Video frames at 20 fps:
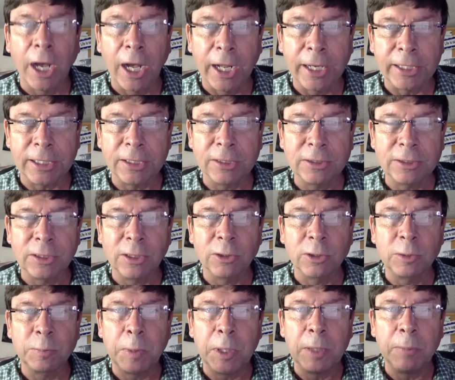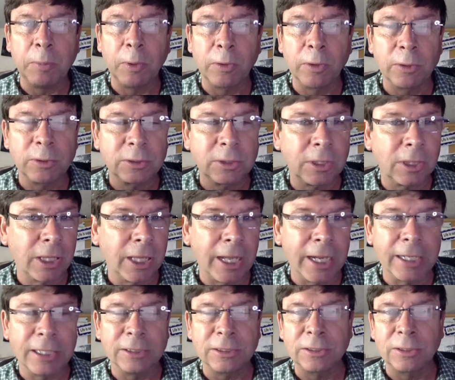audience, those people, those
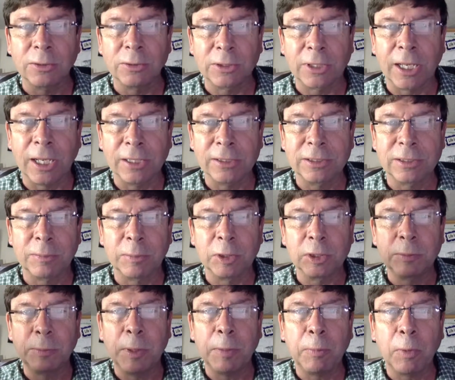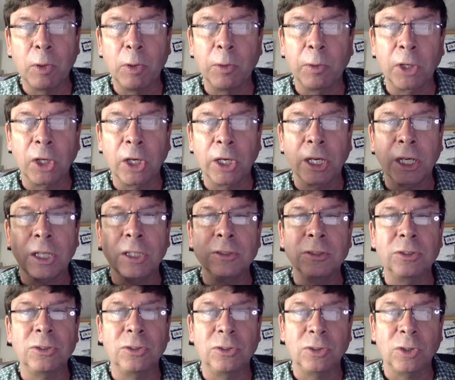clients, those customers, people who are going to
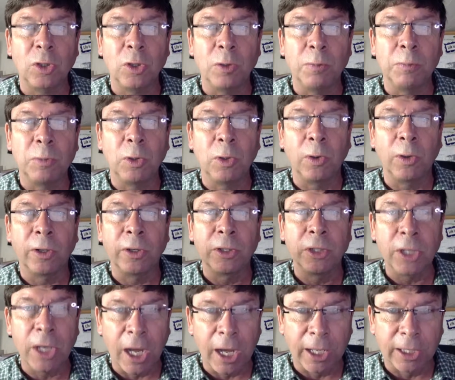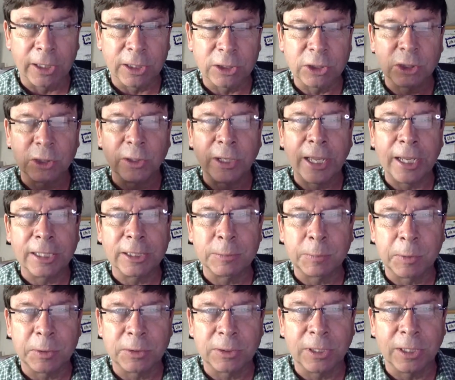consume your knowledge, your
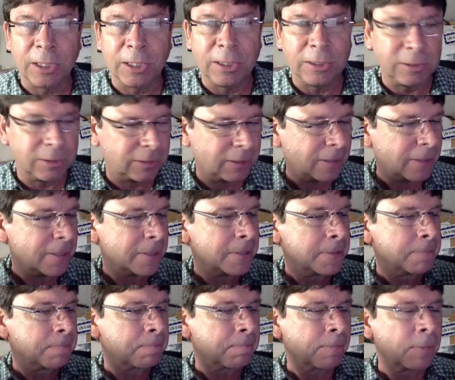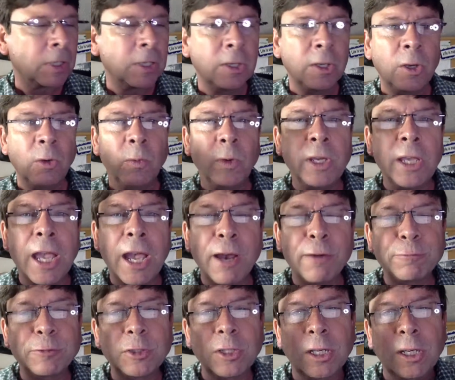expertise, we
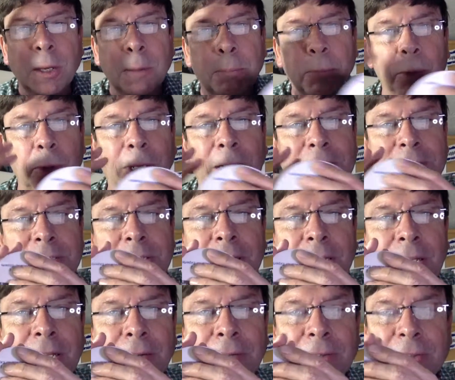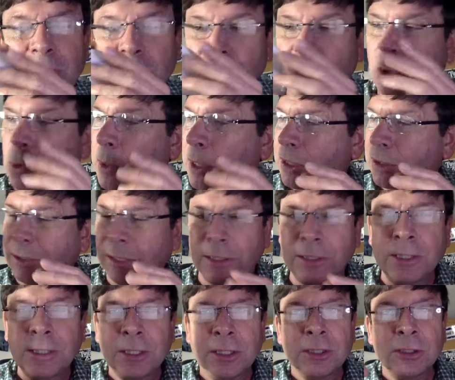have to compress it and squeeze
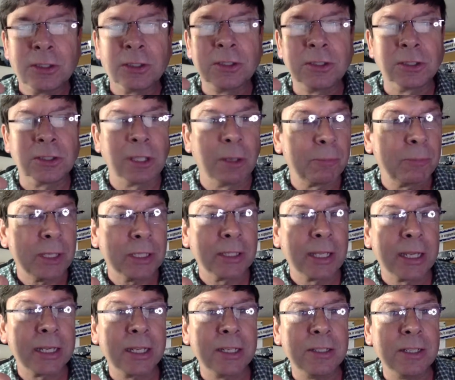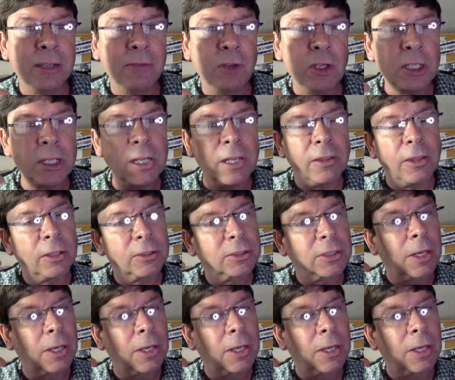it. Something like a DVD. There's